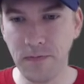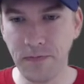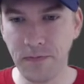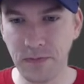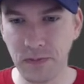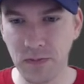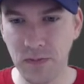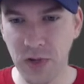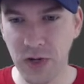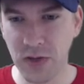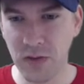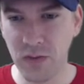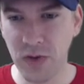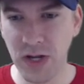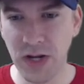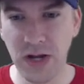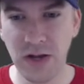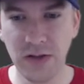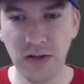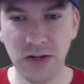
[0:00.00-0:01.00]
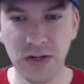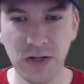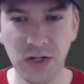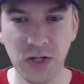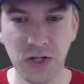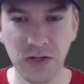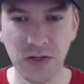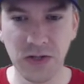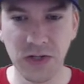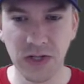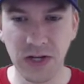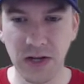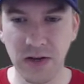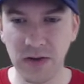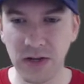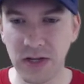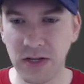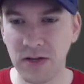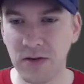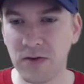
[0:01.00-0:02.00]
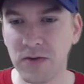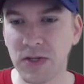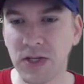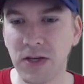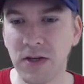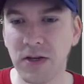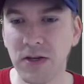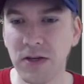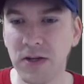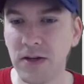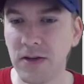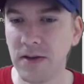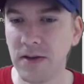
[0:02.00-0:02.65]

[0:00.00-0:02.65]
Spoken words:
By the way, now that it shields down, I can always kill it.